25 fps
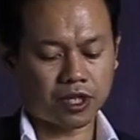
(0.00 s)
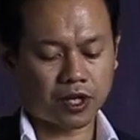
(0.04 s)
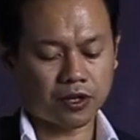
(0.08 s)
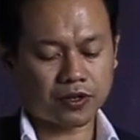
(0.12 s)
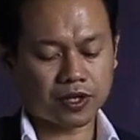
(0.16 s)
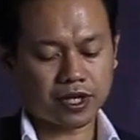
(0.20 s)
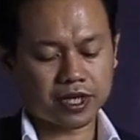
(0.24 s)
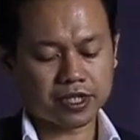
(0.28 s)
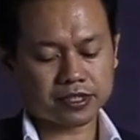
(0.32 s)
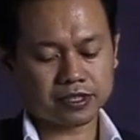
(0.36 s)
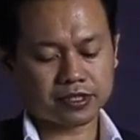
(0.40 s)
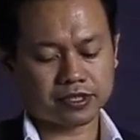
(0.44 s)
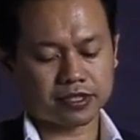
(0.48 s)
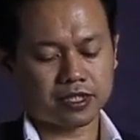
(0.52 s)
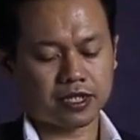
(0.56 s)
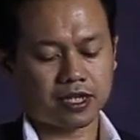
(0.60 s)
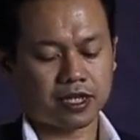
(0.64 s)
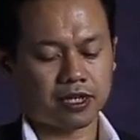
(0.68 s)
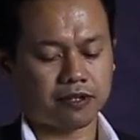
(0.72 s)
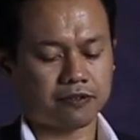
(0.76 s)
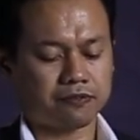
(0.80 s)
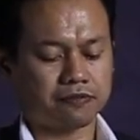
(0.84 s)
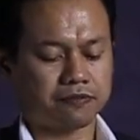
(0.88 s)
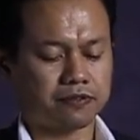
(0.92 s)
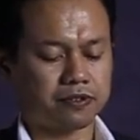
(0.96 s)
downlights
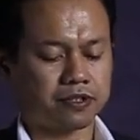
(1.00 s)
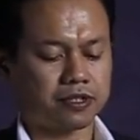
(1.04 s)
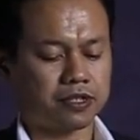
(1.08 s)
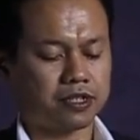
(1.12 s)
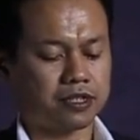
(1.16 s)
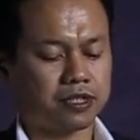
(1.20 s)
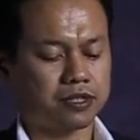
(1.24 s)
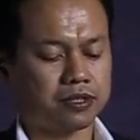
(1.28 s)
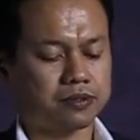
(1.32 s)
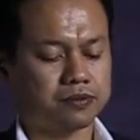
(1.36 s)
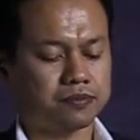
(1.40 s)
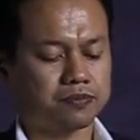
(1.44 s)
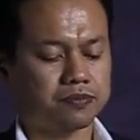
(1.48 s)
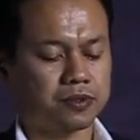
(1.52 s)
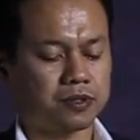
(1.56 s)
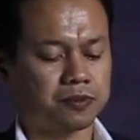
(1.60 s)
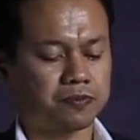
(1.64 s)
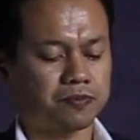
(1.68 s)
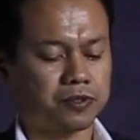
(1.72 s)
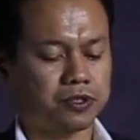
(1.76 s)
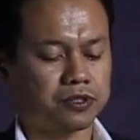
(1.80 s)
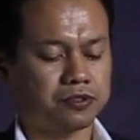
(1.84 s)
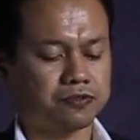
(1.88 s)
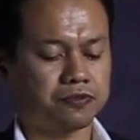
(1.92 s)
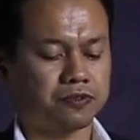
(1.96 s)
have a
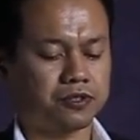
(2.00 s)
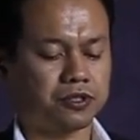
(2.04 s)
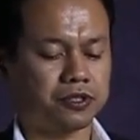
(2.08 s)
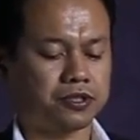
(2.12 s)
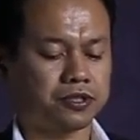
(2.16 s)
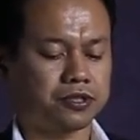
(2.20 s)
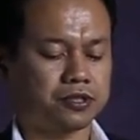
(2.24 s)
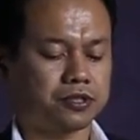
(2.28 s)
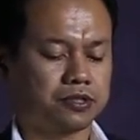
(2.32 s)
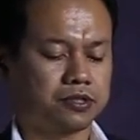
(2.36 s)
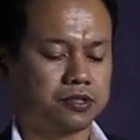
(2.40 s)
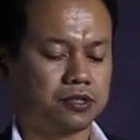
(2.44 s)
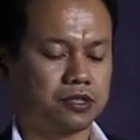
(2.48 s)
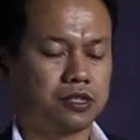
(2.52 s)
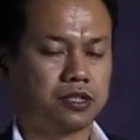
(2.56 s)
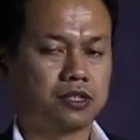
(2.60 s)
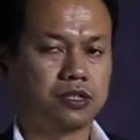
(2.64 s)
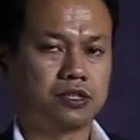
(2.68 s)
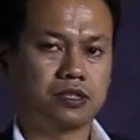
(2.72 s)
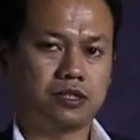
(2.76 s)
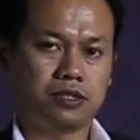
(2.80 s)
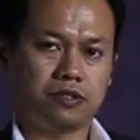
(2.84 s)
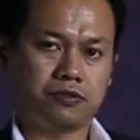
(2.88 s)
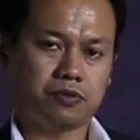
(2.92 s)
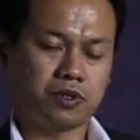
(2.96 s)
purpose for
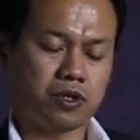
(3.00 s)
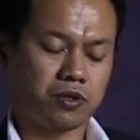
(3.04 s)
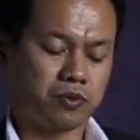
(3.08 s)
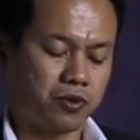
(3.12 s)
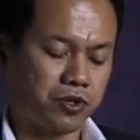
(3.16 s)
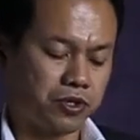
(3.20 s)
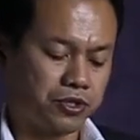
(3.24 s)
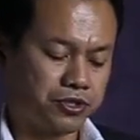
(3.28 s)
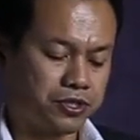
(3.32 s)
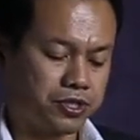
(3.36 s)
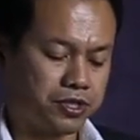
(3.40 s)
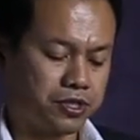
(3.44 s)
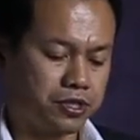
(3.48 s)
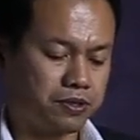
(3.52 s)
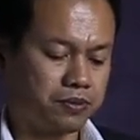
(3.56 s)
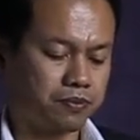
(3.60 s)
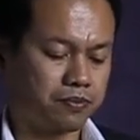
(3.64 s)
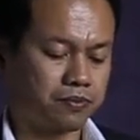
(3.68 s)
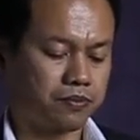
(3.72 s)
wall washer.